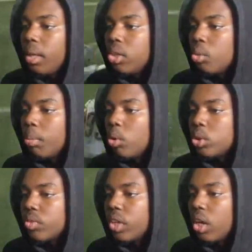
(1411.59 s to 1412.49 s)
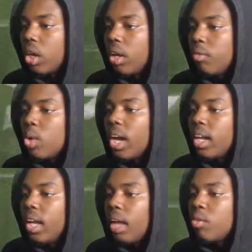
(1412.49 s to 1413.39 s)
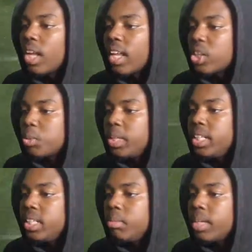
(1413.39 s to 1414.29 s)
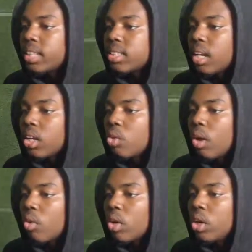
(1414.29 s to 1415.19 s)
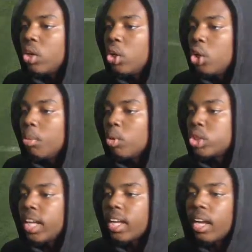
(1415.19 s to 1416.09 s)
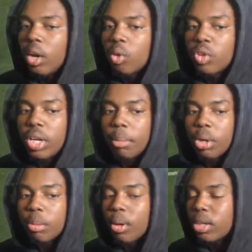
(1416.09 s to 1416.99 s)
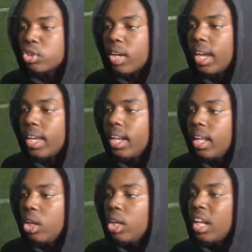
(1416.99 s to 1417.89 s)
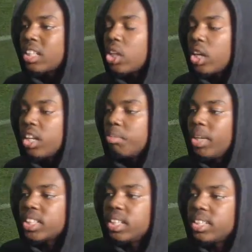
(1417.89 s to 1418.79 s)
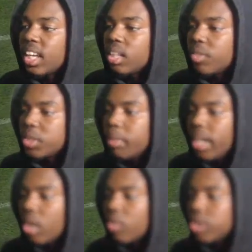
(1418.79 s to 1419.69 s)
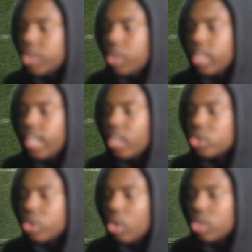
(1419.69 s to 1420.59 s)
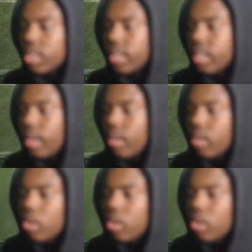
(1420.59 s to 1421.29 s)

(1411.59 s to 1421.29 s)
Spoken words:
A little bonus for y'all. If you got like a speed demon that's not a good route runner, you motion that guy over and then put him on a drag, and then that's how you're gonna basically tell if it's man coverage, and you could get extra yards like that.